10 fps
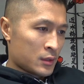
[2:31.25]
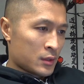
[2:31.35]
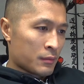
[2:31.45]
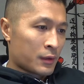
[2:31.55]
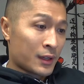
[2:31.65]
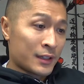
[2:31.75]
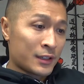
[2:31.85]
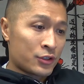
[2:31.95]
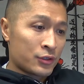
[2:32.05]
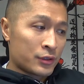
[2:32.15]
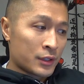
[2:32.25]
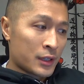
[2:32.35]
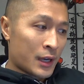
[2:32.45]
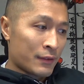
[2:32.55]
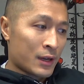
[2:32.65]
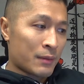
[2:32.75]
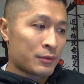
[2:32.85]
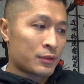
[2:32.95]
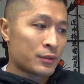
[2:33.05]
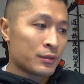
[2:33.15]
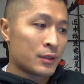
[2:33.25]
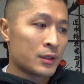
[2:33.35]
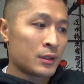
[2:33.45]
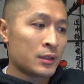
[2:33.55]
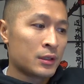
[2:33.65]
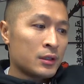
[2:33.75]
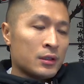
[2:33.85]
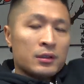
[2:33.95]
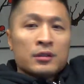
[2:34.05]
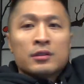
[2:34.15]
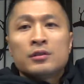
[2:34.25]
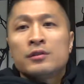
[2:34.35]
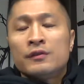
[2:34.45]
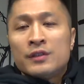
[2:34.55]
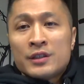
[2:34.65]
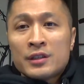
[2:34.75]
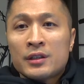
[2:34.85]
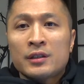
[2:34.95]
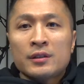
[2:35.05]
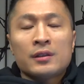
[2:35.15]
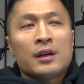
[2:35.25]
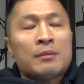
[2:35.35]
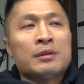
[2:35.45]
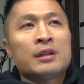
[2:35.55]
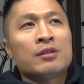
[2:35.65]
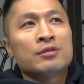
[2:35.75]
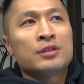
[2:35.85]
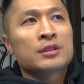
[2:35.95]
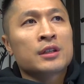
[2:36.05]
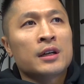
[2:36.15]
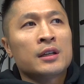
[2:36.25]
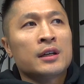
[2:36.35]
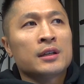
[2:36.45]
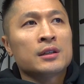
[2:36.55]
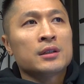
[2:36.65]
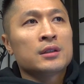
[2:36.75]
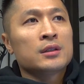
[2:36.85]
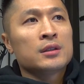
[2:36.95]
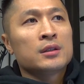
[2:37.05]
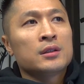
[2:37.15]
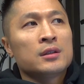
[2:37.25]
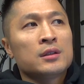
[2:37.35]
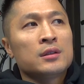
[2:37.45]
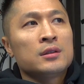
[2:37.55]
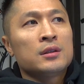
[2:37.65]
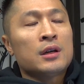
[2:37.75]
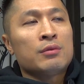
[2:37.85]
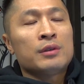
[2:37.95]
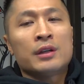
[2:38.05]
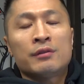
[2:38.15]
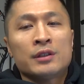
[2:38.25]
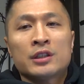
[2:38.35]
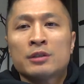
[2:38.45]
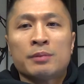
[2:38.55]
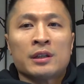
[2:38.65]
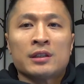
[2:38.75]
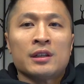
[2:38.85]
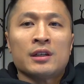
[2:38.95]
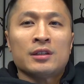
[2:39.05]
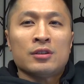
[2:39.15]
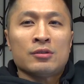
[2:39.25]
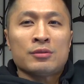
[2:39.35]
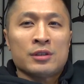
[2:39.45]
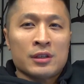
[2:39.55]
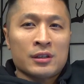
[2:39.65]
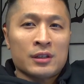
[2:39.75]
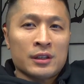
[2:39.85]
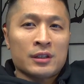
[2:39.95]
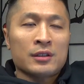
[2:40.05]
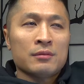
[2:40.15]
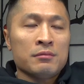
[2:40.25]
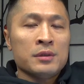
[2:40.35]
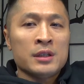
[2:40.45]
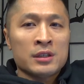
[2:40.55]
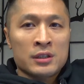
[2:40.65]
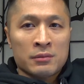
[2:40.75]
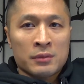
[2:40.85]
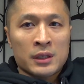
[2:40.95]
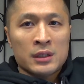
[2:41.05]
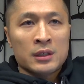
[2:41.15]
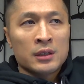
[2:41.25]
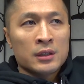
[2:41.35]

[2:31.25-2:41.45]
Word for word: I'm glad that you did have the opportunity to visit. I mean, that was just kind of like, I would never expect that. You know what I'm saying? Like, meeting somebody